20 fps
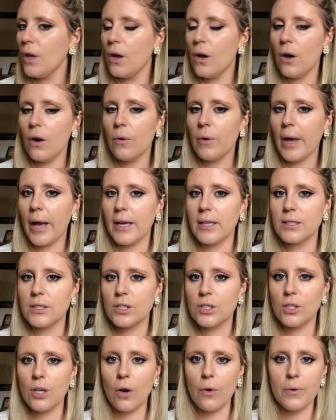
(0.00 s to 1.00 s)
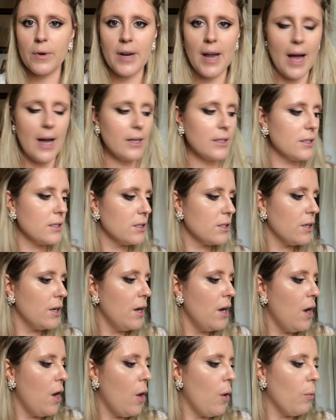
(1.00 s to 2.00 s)
Okay, so next
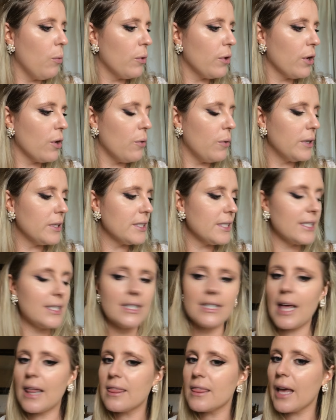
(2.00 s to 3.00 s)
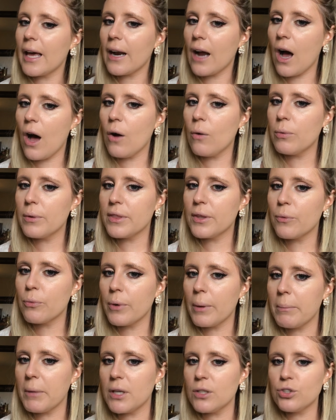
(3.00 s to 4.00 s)
we're going to set that all with the
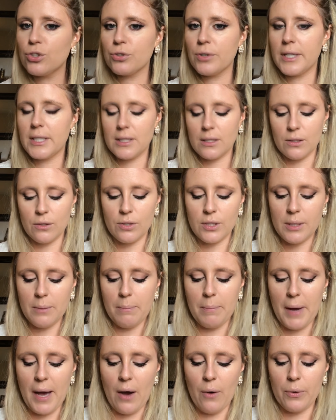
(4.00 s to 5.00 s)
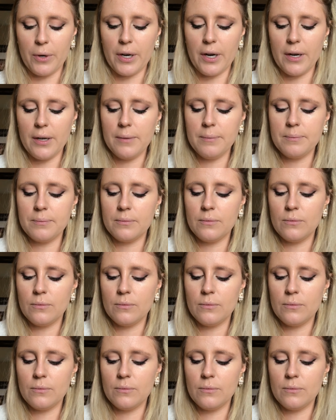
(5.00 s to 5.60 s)
Rimmel translucent powder.